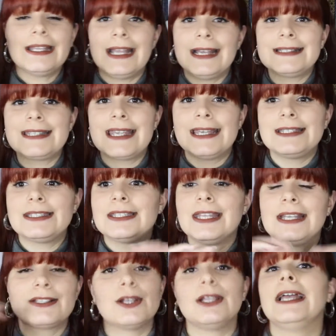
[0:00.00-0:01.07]
That's it.
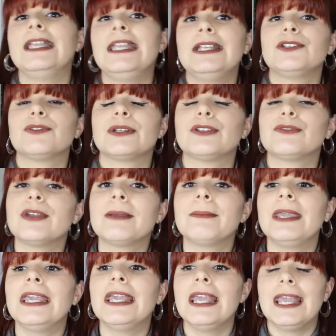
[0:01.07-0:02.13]
That's all I need to intrigue
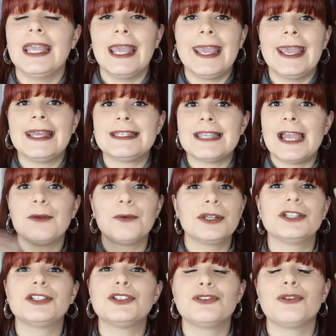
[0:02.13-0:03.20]
me. And I
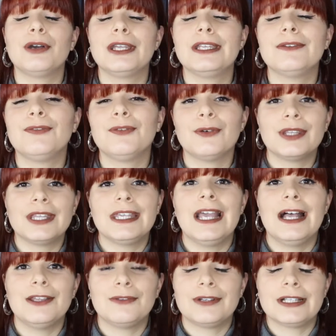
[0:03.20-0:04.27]
wanted to join for the
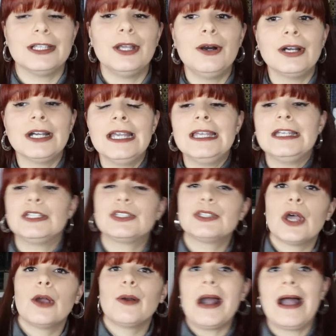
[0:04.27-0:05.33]
Eldering Along,
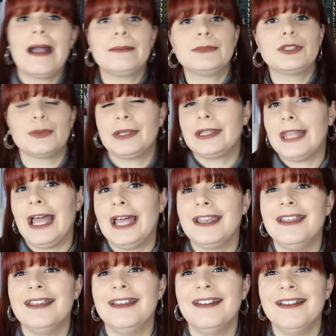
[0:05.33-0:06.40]
so I'm doing that.
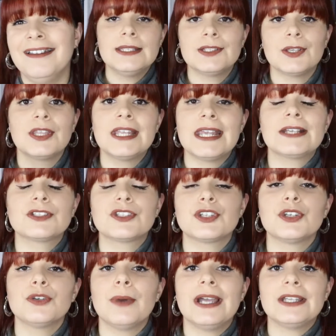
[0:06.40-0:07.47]
So the next
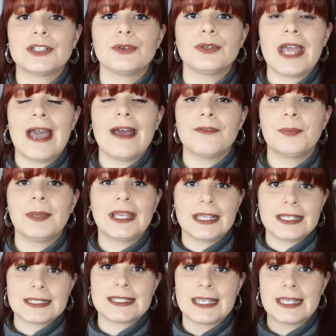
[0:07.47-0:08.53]
two I don't have
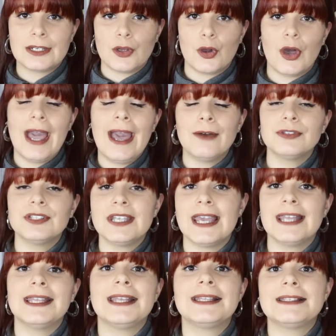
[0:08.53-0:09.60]
because they're not out
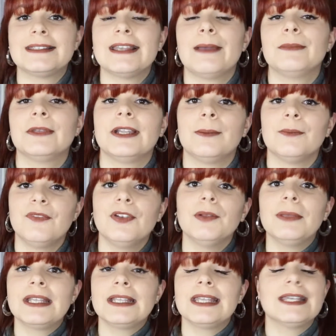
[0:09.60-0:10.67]
yet at the time that I'm
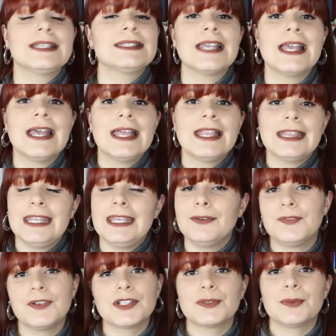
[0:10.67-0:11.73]
filming this. The
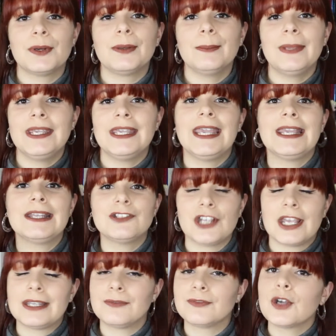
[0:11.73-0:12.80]
first one being
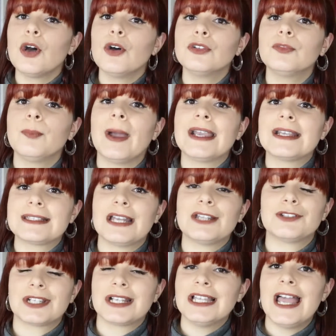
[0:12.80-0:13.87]
Chain of Gold by
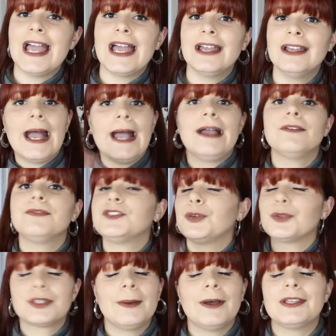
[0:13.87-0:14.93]
Cassandra Clare. I've
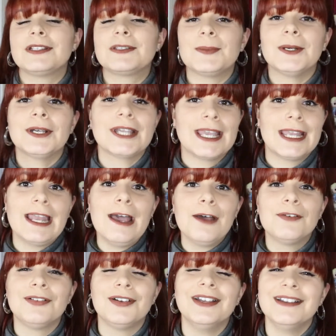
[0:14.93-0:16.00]
talked about this book
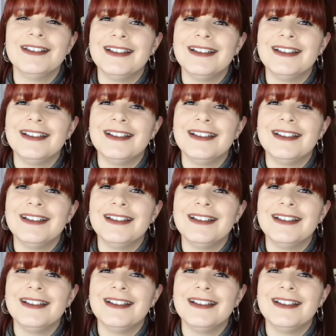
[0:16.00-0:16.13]
enough.